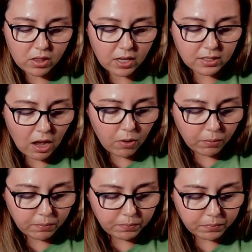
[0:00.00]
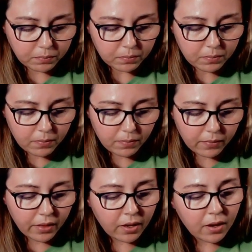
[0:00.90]
things out.
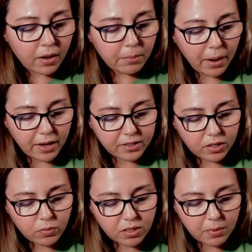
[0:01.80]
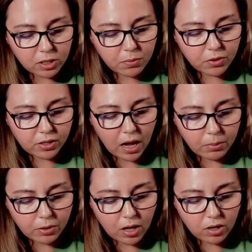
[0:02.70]
Bastian was about to put the
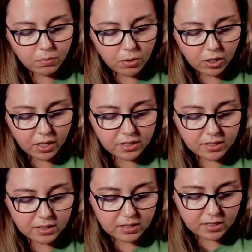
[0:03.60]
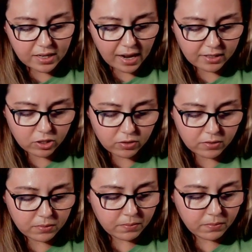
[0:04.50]
copper-colored book in his satchel,
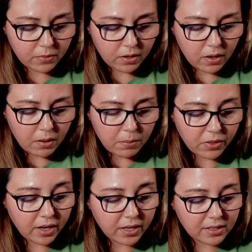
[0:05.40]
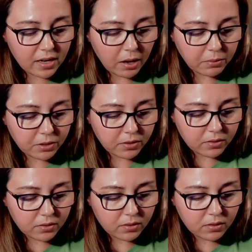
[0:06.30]
but then he stopped.
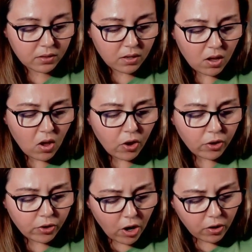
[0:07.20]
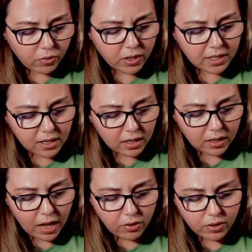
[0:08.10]
No, he said
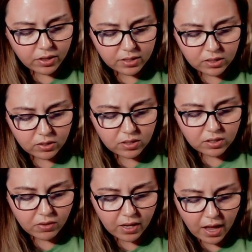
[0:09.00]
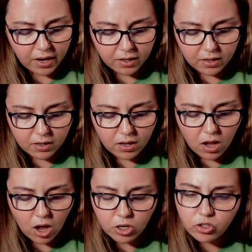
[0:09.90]
aloud in the stillness of the attic.
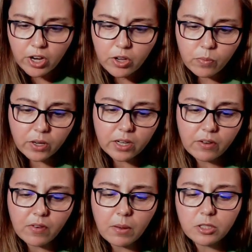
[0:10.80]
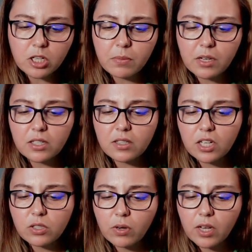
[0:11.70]
Atreyu wouldn't give up just because
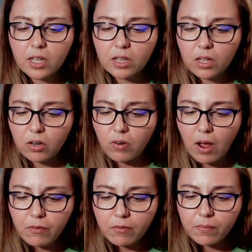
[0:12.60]
things were getting a little rough.